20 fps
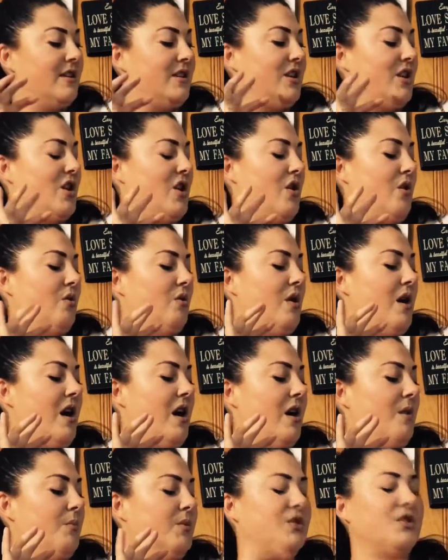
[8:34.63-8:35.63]
you know,
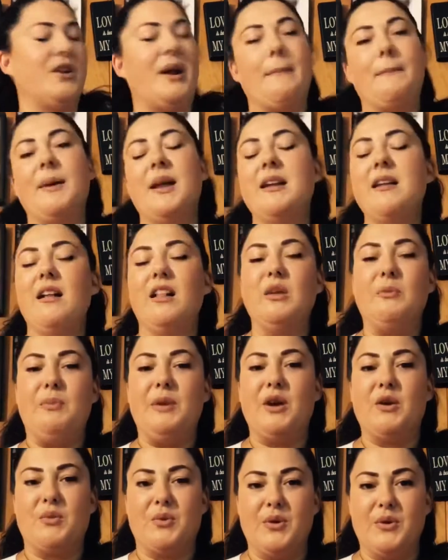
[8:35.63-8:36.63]
um, what's her name,
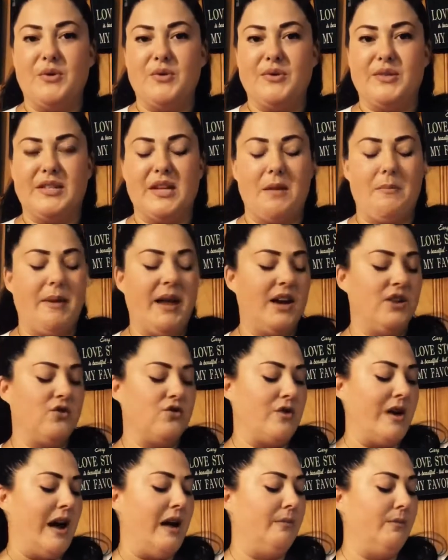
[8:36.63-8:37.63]
Penelope Cruz in a
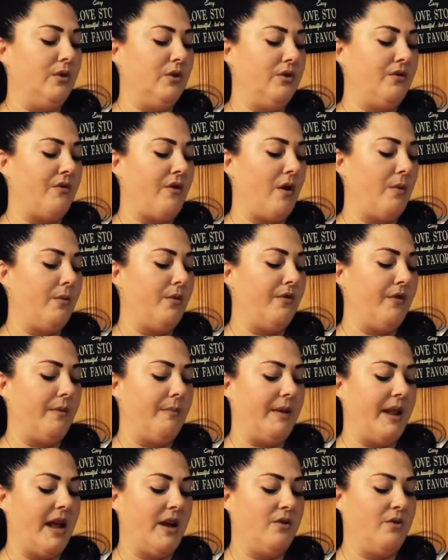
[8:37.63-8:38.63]
Pedro Almodovar movie,
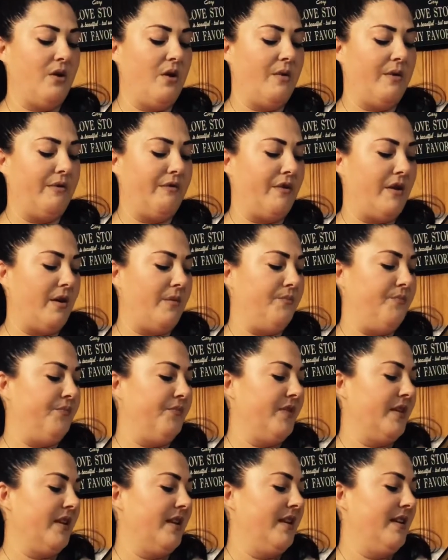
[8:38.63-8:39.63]
but I don't know if um,
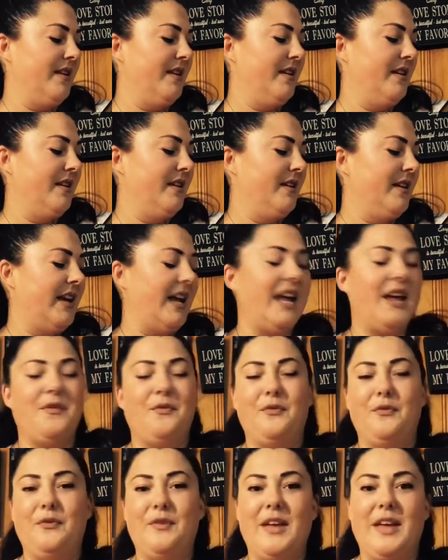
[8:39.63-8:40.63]
if
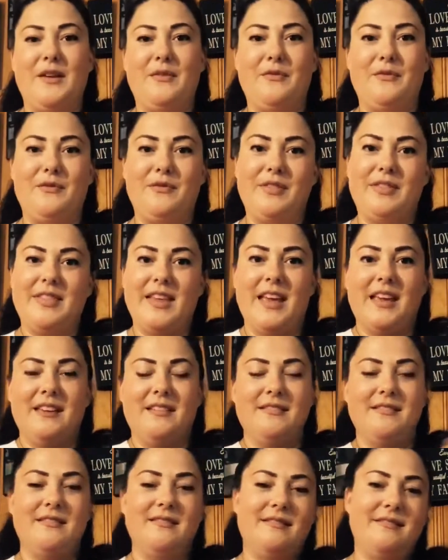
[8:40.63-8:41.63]
if
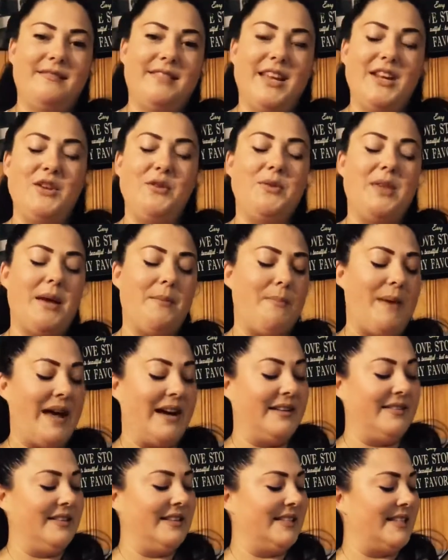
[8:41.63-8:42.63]
they they knew that
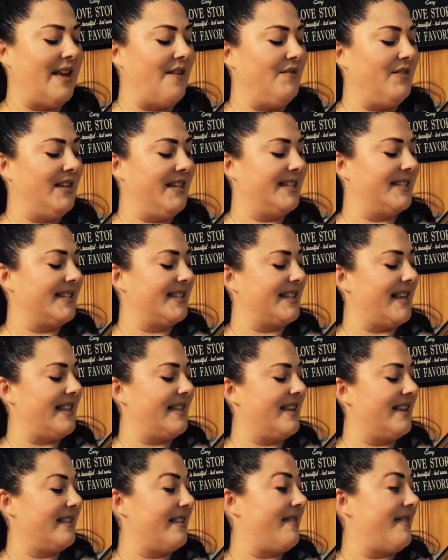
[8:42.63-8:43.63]
back in the 70s because I
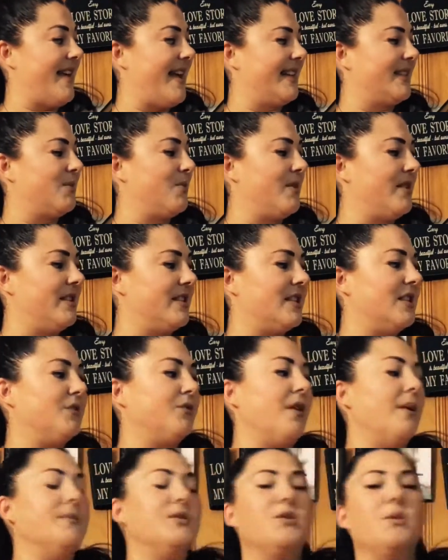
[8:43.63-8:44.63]
think that that's where this is
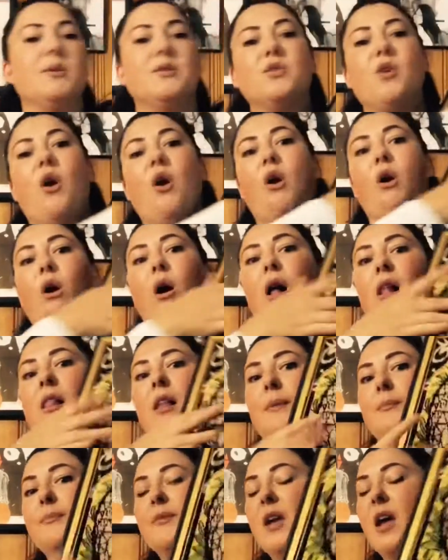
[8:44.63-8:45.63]
from. So it's all